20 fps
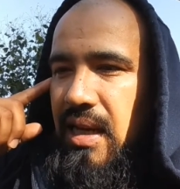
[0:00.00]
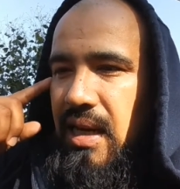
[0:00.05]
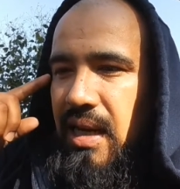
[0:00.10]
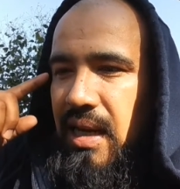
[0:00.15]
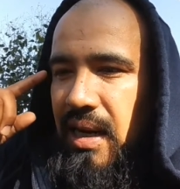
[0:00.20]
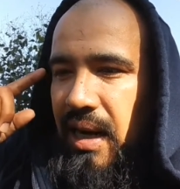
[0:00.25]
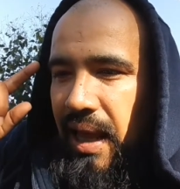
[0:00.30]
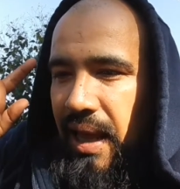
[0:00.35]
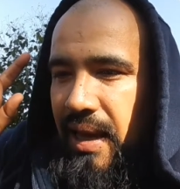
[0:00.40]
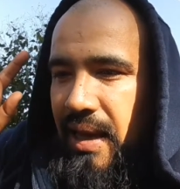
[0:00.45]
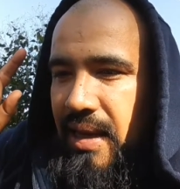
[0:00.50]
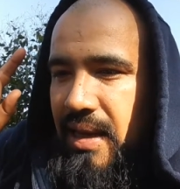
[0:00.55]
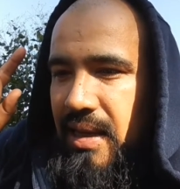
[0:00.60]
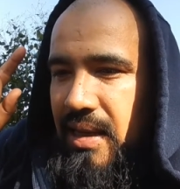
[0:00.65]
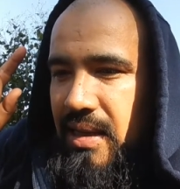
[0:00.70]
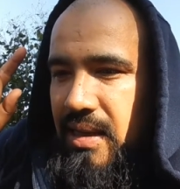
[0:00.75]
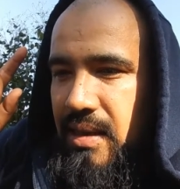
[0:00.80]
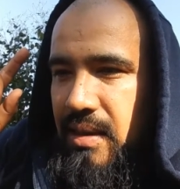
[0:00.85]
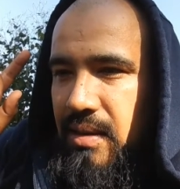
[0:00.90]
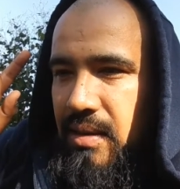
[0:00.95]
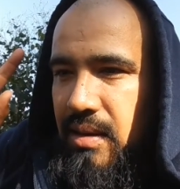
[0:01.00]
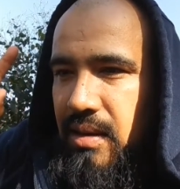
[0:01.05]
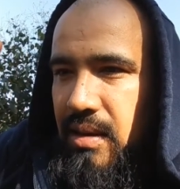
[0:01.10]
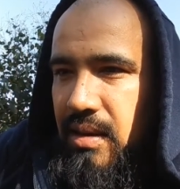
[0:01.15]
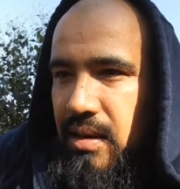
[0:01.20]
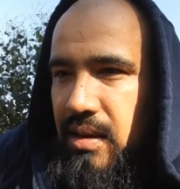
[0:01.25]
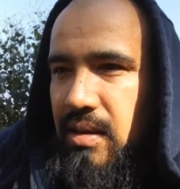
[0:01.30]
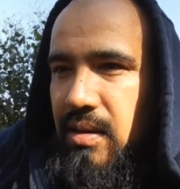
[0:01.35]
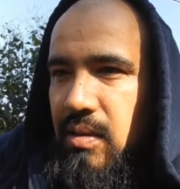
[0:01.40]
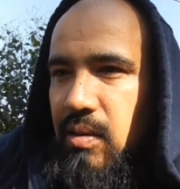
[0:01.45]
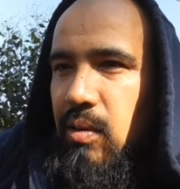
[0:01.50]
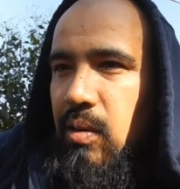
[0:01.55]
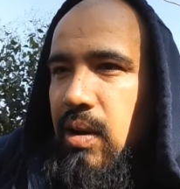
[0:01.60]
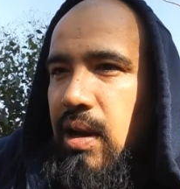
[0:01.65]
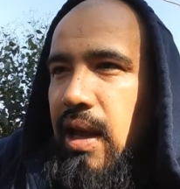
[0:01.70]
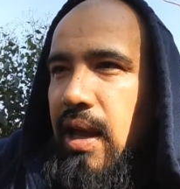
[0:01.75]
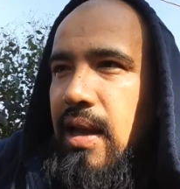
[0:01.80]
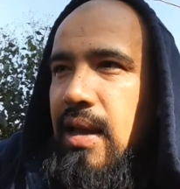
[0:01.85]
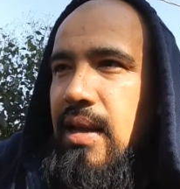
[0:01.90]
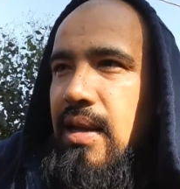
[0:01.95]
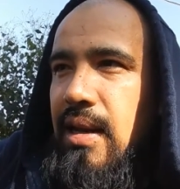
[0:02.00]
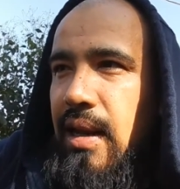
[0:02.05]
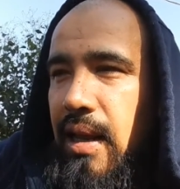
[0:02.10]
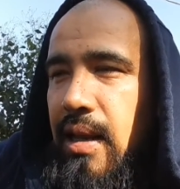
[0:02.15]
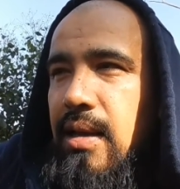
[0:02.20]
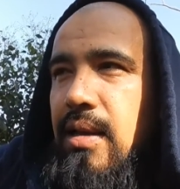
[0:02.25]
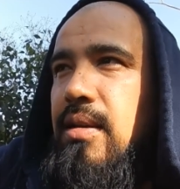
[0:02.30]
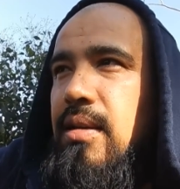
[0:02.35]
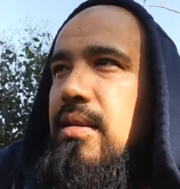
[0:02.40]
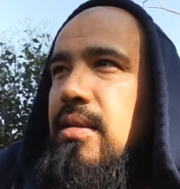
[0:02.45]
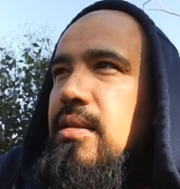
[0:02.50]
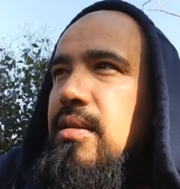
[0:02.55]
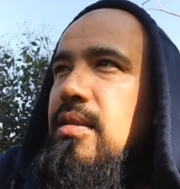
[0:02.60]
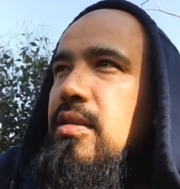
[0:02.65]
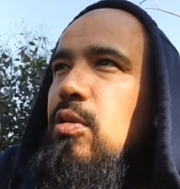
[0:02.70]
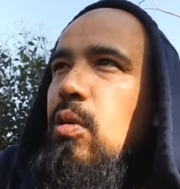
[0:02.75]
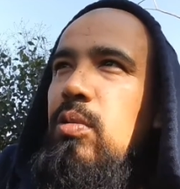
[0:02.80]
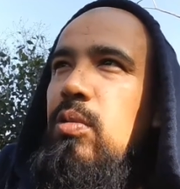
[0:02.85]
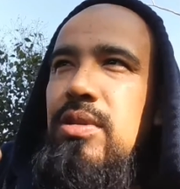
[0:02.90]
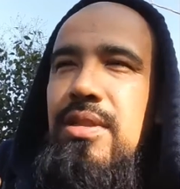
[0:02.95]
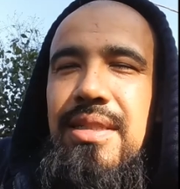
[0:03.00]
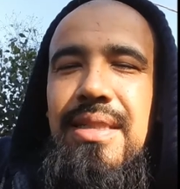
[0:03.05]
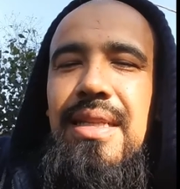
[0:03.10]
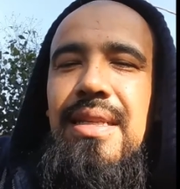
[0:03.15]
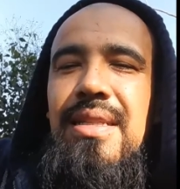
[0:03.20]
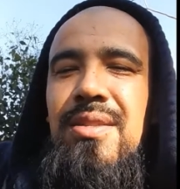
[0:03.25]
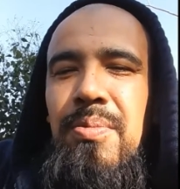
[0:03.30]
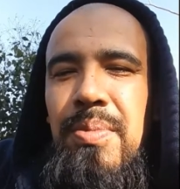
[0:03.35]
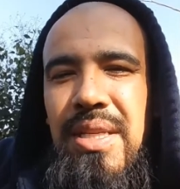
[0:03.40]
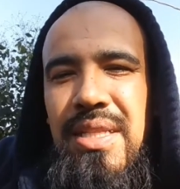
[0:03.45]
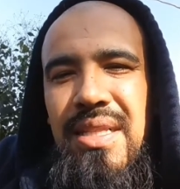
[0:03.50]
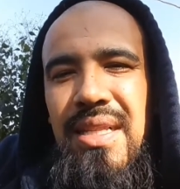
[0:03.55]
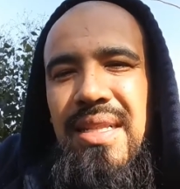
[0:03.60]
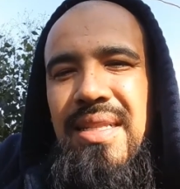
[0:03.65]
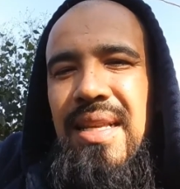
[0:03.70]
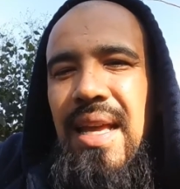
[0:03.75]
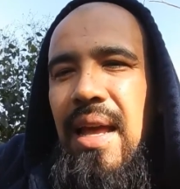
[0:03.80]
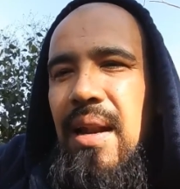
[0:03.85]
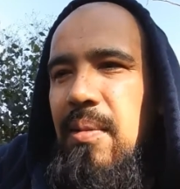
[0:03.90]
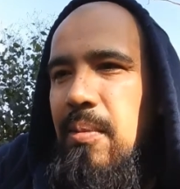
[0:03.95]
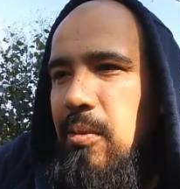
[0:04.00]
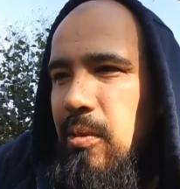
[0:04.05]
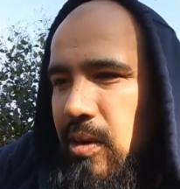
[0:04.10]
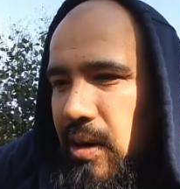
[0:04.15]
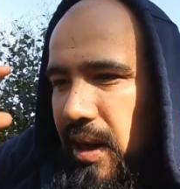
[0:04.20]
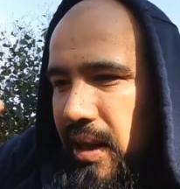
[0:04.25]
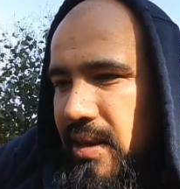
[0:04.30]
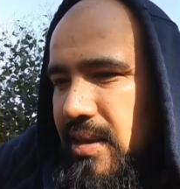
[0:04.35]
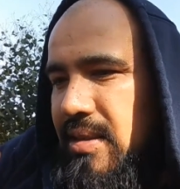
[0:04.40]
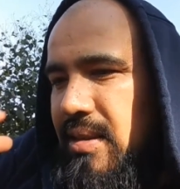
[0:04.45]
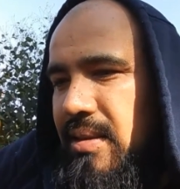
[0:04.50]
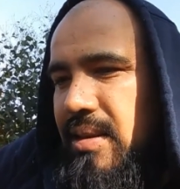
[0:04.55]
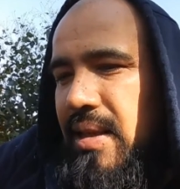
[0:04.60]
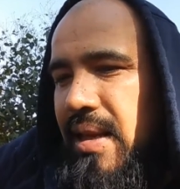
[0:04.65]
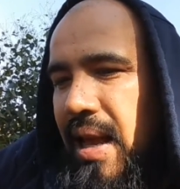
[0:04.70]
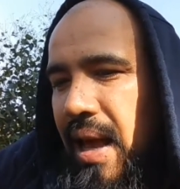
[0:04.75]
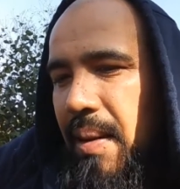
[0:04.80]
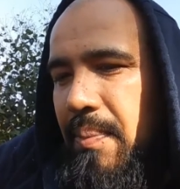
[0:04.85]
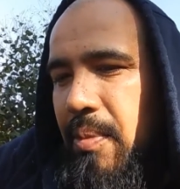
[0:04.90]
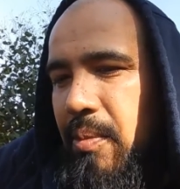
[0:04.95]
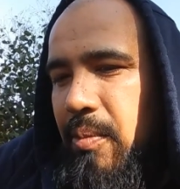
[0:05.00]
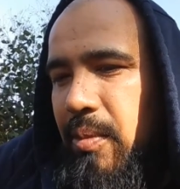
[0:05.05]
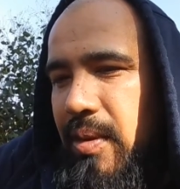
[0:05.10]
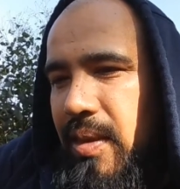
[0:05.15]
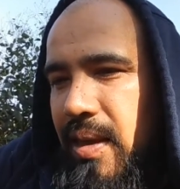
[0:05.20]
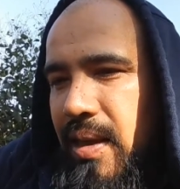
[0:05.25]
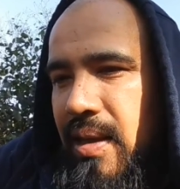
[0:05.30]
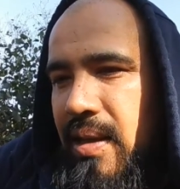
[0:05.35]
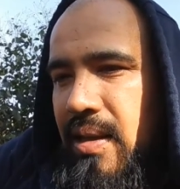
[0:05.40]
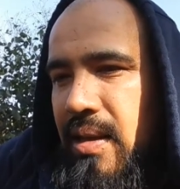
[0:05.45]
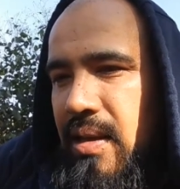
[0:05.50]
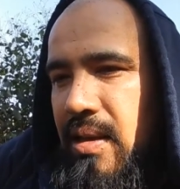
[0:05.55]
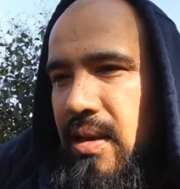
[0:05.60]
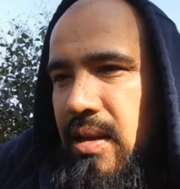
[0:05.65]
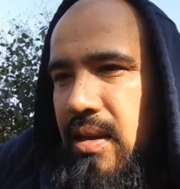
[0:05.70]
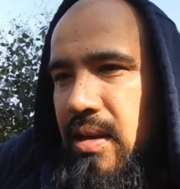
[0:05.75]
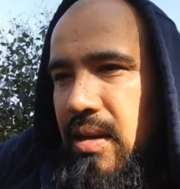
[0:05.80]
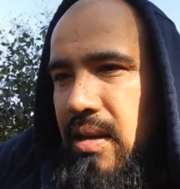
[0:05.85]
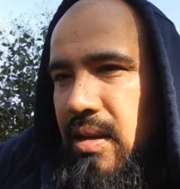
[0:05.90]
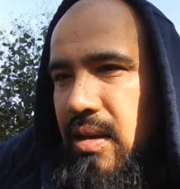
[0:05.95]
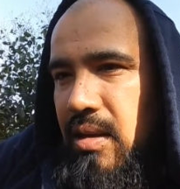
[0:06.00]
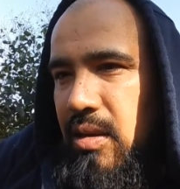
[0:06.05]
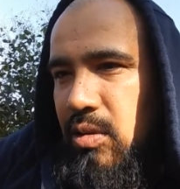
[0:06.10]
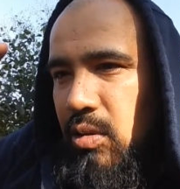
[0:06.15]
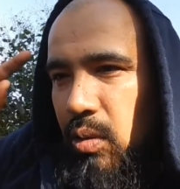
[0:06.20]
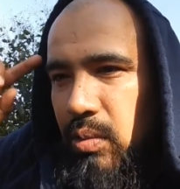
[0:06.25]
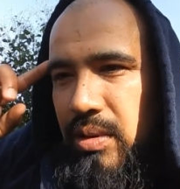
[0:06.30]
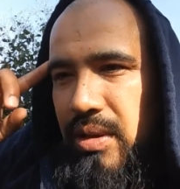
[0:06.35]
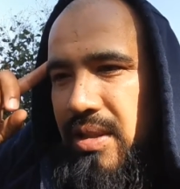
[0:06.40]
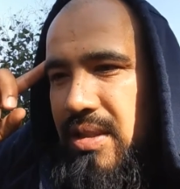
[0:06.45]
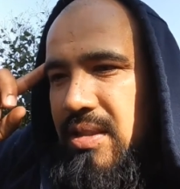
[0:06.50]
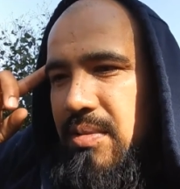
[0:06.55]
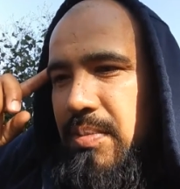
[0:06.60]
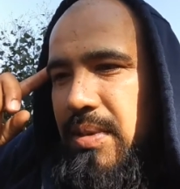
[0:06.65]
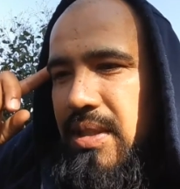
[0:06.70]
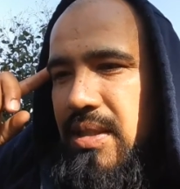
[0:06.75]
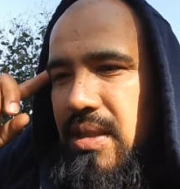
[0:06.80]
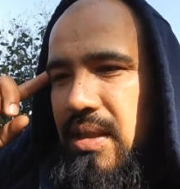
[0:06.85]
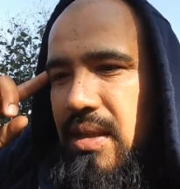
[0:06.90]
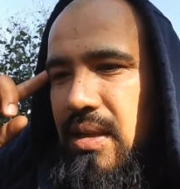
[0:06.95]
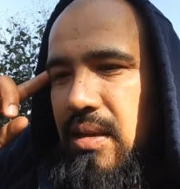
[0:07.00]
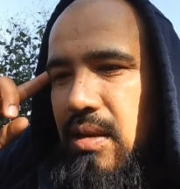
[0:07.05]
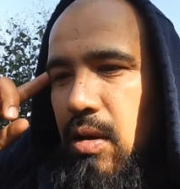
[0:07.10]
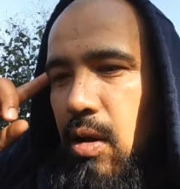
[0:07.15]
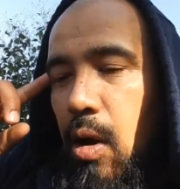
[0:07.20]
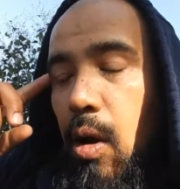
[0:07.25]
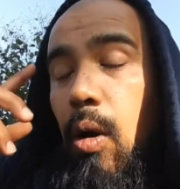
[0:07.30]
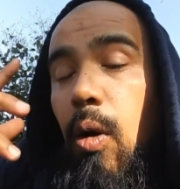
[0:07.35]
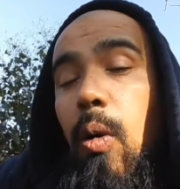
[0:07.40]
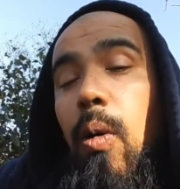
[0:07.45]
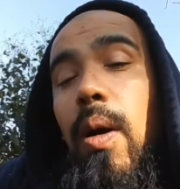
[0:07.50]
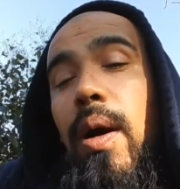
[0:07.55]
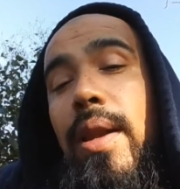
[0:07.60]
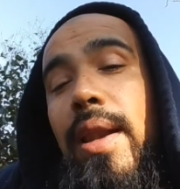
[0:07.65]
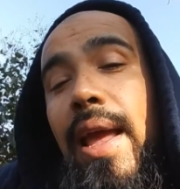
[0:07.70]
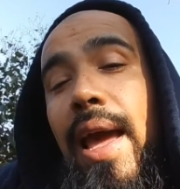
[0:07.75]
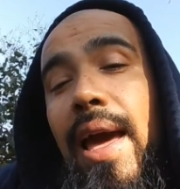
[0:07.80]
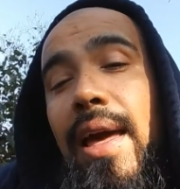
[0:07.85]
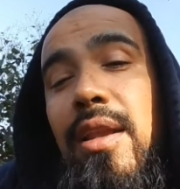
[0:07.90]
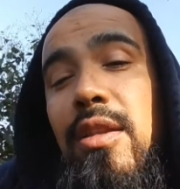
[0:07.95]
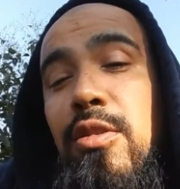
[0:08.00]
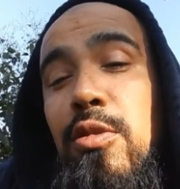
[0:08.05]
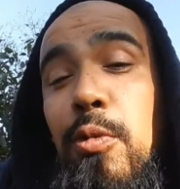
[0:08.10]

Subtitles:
Like, okay, like, don't just dismiss this animal. Like, something happened with it, don't dismiss it. Oh, and it had to do